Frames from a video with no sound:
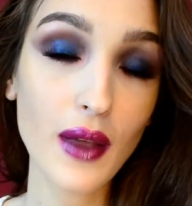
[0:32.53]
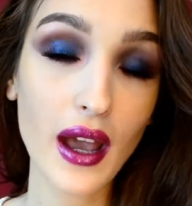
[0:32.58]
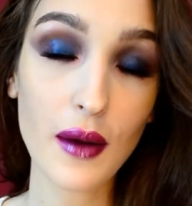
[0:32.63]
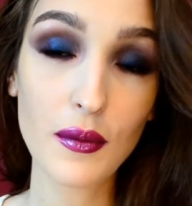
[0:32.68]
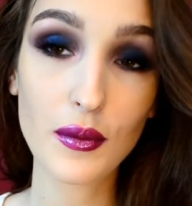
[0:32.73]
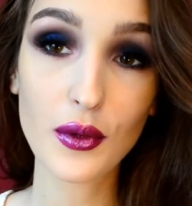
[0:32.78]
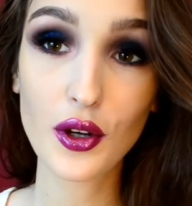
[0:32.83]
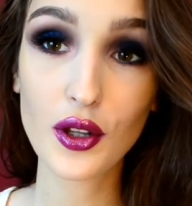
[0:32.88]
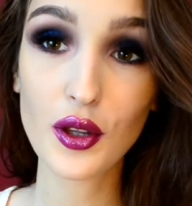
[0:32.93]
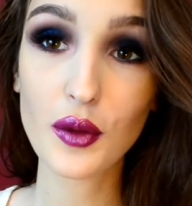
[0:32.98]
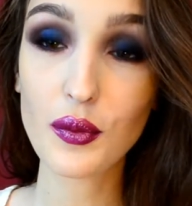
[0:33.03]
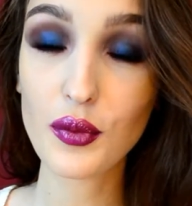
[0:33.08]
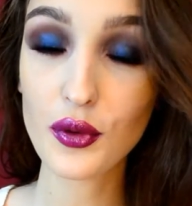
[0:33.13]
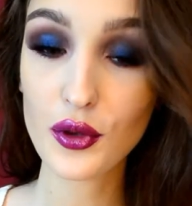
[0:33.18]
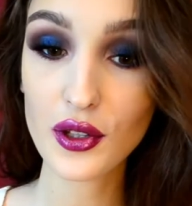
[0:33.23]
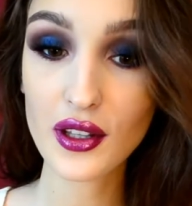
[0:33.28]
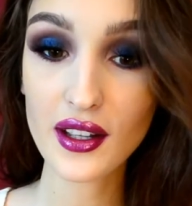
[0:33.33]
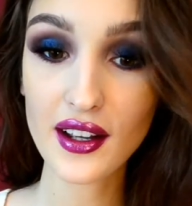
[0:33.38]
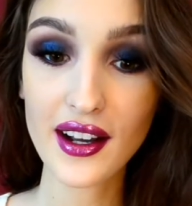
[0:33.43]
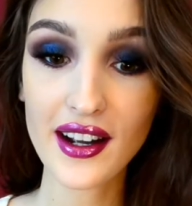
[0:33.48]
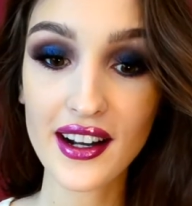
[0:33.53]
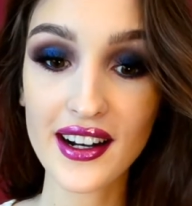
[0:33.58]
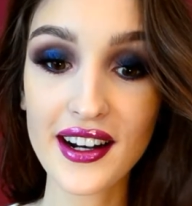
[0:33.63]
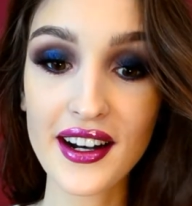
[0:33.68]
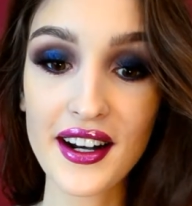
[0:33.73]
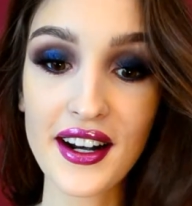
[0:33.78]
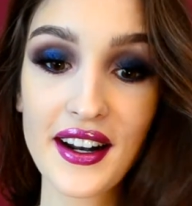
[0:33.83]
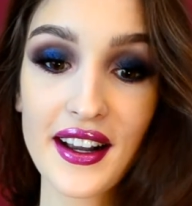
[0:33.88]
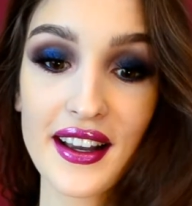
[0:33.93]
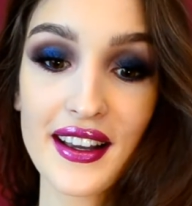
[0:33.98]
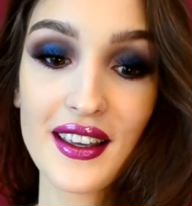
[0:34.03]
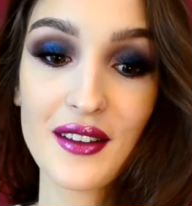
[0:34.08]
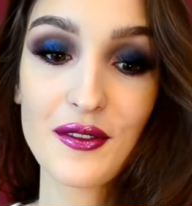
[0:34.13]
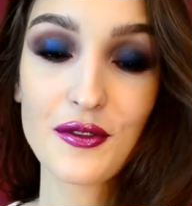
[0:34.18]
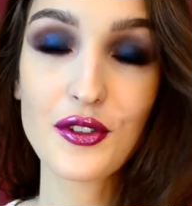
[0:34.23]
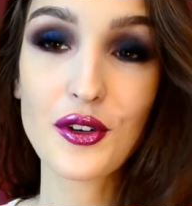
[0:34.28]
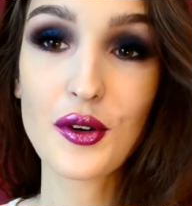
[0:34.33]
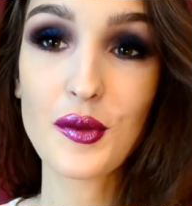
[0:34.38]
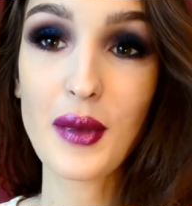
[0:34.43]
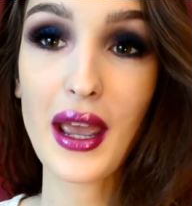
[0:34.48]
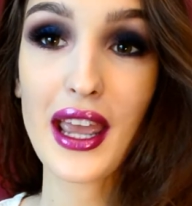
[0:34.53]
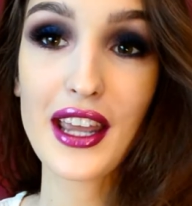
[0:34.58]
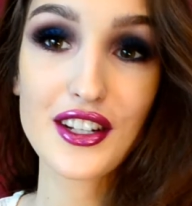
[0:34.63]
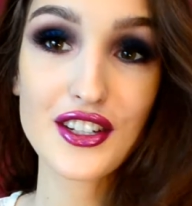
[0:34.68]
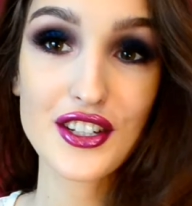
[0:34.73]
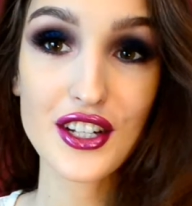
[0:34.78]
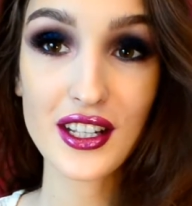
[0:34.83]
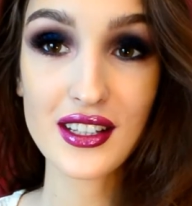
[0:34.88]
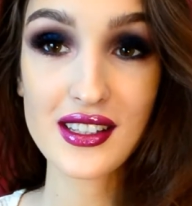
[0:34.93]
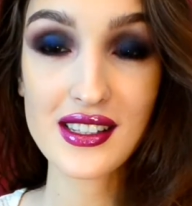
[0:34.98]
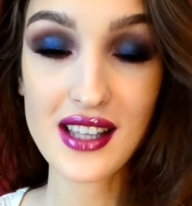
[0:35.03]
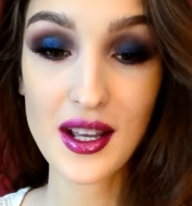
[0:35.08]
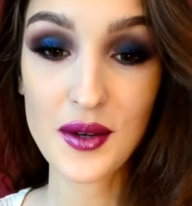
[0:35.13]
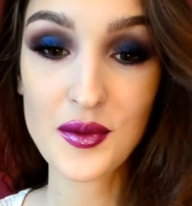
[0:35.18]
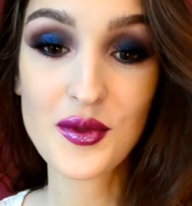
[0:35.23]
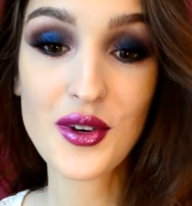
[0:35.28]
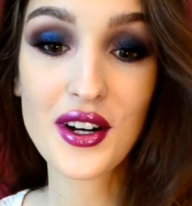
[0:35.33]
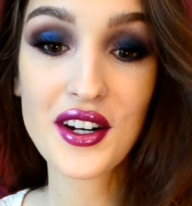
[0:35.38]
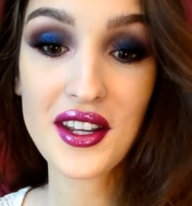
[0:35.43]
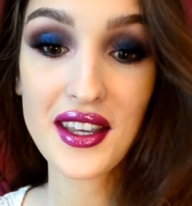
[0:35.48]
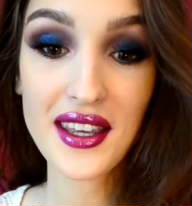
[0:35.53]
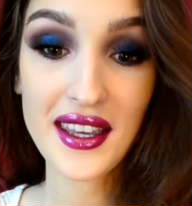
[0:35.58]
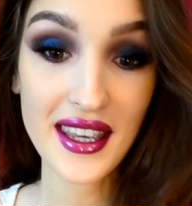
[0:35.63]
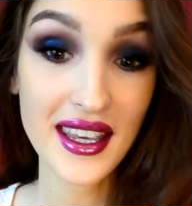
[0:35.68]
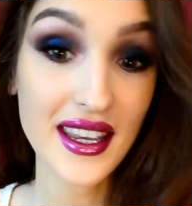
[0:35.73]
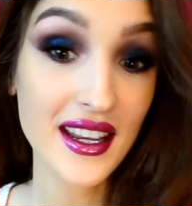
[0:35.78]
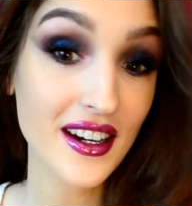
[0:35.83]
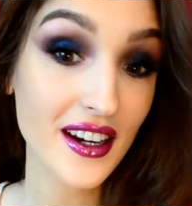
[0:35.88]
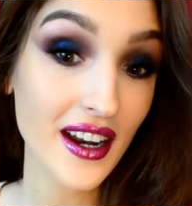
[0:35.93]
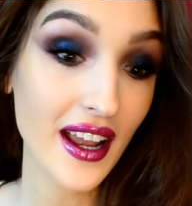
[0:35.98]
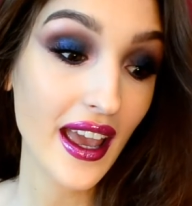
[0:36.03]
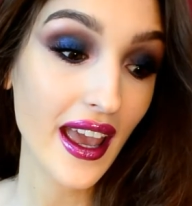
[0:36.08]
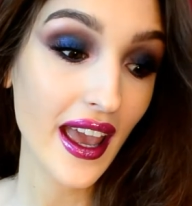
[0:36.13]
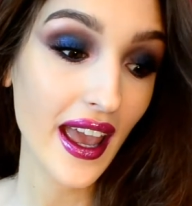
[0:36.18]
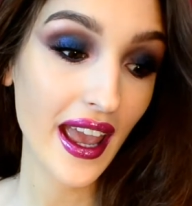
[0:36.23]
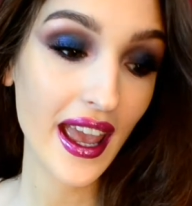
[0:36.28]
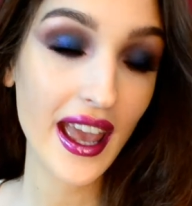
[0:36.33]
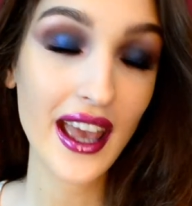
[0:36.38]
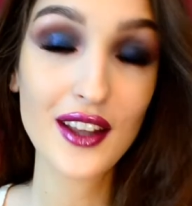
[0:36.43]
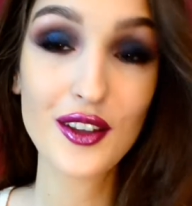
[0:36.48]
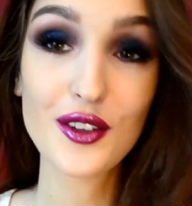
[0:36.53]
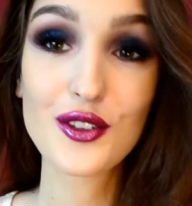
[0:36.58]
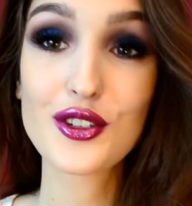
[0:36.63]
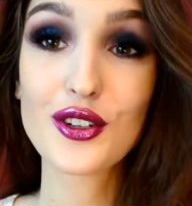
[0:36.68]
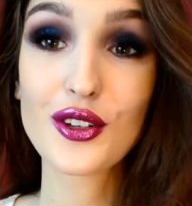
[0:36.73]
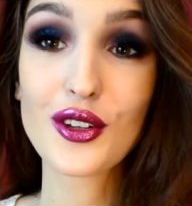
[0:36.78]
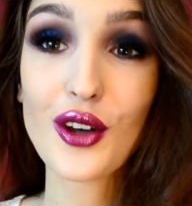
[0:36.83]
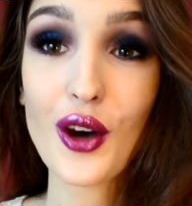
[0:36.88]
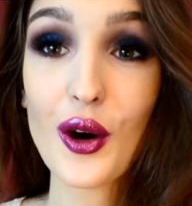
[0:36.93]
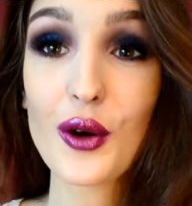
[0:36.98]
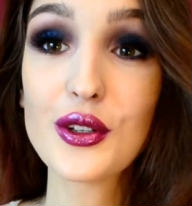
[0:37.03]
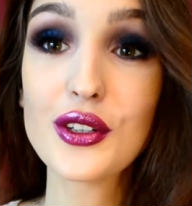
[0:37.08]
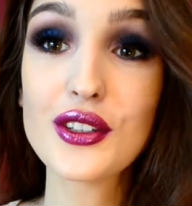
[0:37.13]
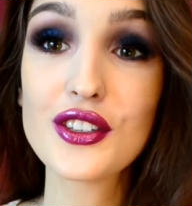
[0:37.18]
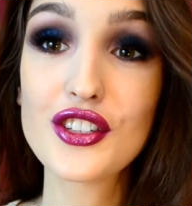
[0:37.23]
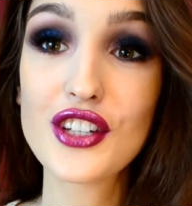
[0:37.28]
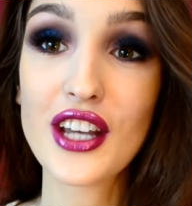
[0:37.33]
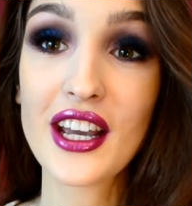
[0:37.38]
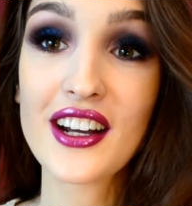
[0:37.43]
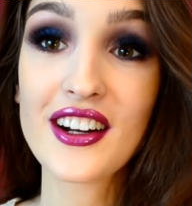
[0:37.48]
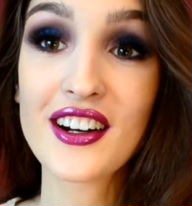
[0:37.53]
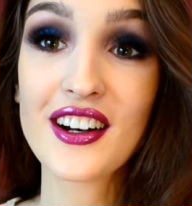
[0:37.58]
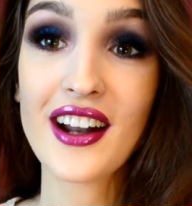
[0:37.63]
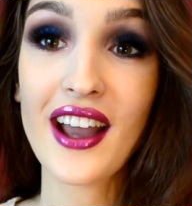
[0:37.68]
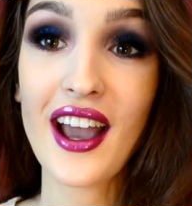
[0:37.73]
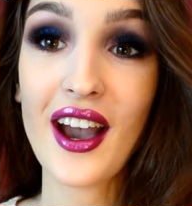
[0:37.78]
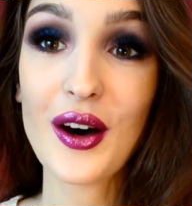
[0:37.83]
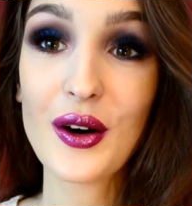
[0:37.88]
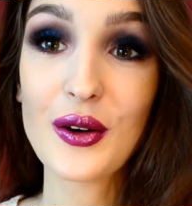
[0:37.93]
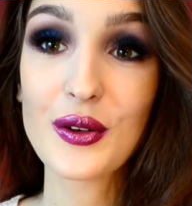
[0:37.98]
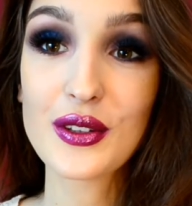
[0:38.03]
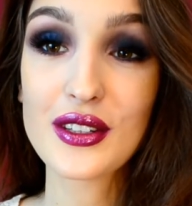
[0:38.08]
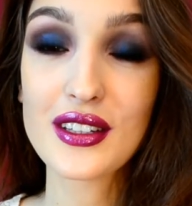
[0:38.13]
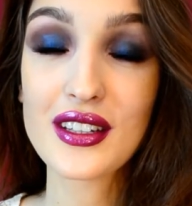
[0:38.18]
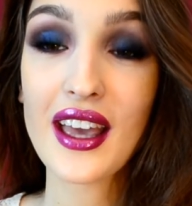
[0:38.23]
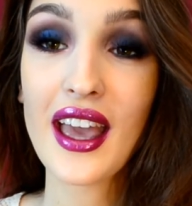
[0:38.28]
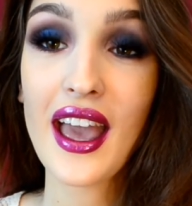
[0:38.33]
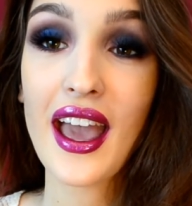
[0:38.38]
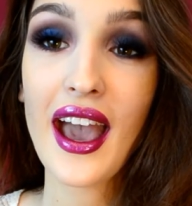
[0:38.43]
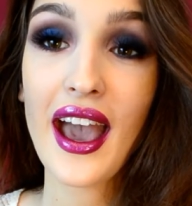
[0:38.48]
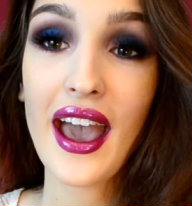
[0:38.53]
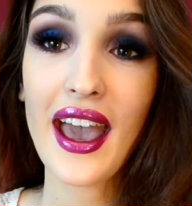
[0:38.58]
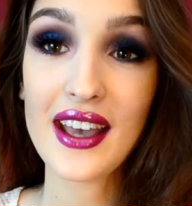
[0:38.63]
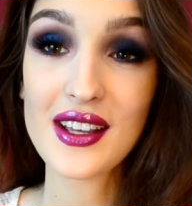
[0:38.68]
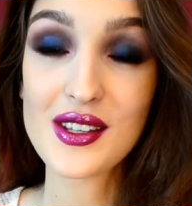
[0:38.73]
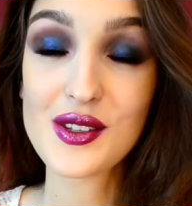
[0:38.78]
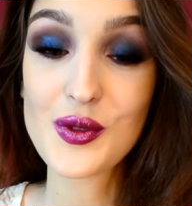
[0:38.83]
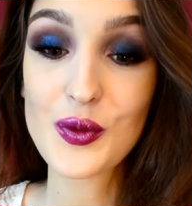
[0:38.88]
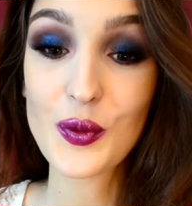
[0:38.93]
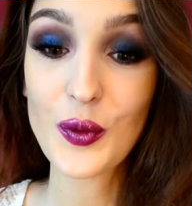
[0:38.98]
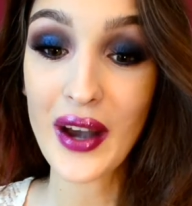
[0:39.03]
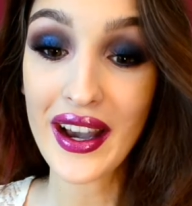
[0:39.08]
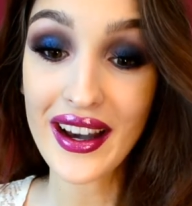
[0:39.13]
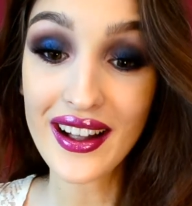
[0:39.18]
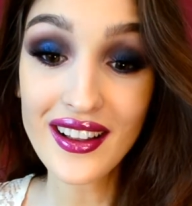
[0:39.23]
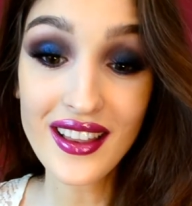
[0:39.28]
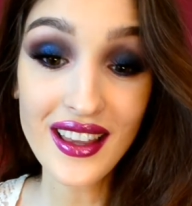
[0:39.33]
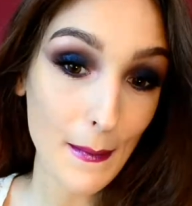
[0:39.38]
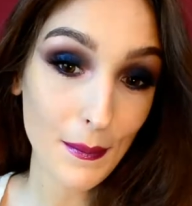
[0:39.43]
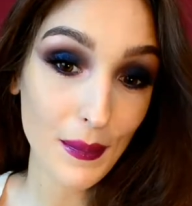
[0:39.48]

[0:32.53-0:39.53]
I'm gonna put her information somewhere here and you should go check her out as well.